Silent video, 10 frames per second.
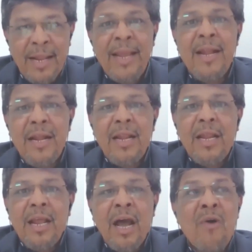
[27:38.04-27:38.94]
right?
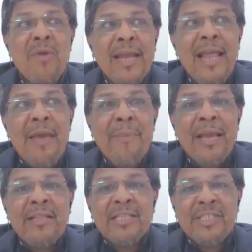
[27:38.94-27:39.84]
How can I
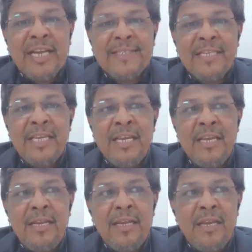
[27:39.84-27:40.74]
make the
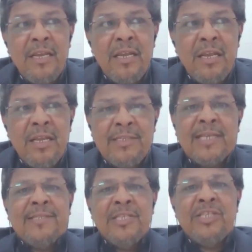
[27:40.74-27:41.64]
chassis
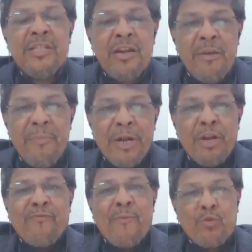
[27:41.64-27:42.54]
generally made
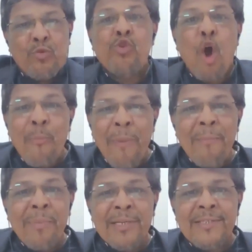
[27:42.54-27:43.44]
up of two long
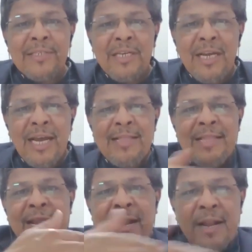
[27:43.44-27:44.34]
members, and
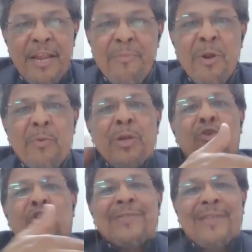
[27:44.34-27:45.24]
there are in
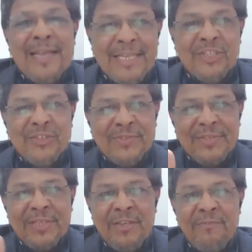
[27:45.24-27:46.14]
between cross
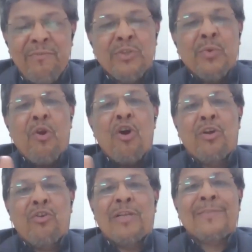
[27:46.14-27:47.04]
connections, which we
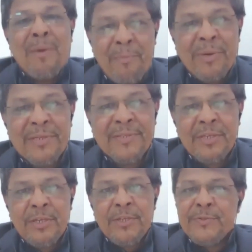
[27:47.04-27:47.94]
call cross members.
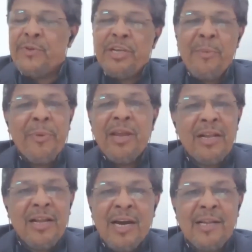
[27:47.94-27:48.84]
So a
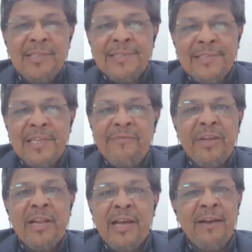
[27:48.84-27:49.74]
typical car chassis
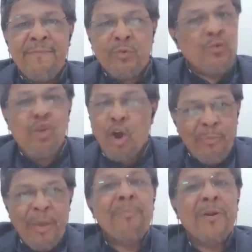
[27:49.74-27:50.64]
will have two
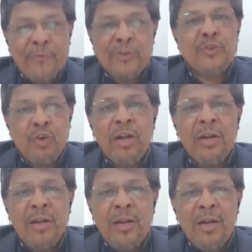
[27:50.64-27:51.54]
long members for sure,